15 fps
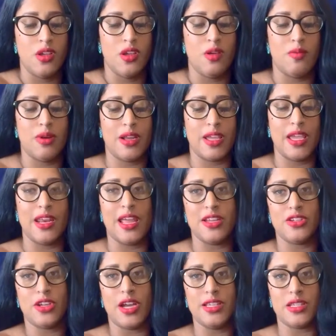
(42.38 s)
But again, as you
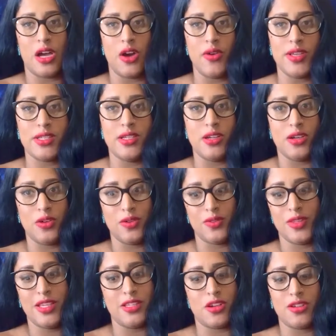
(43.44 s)
guys always know,
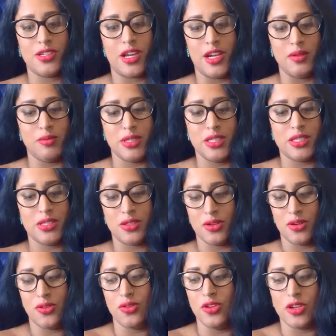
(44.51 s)
these are timeless,
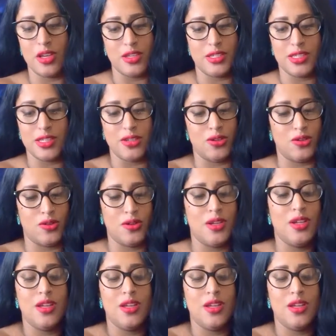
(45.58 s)
so you can still